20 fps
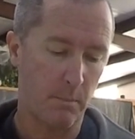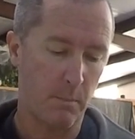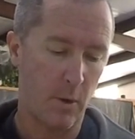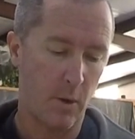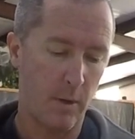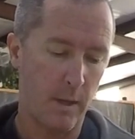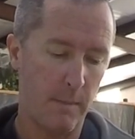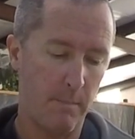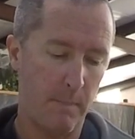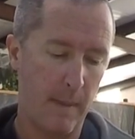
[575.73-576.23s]

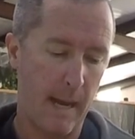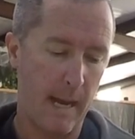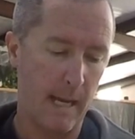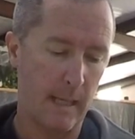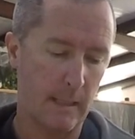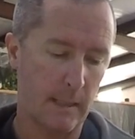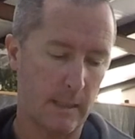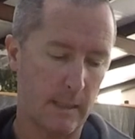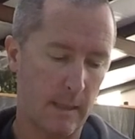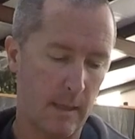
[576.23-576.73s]
Bernie
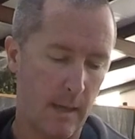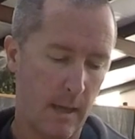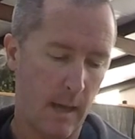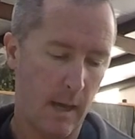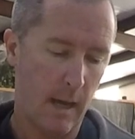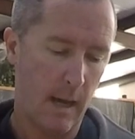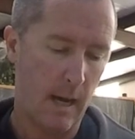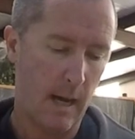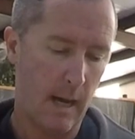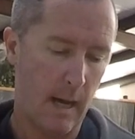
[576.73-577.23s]
Bates
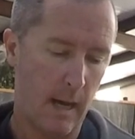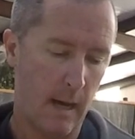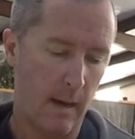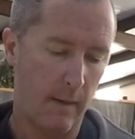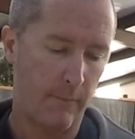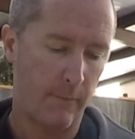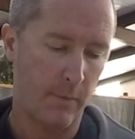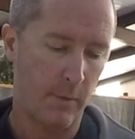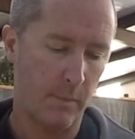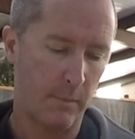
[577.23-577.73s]

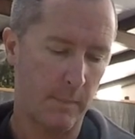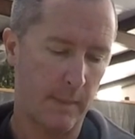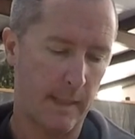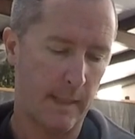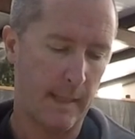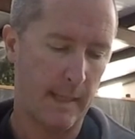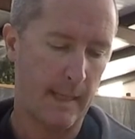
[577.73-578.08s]
from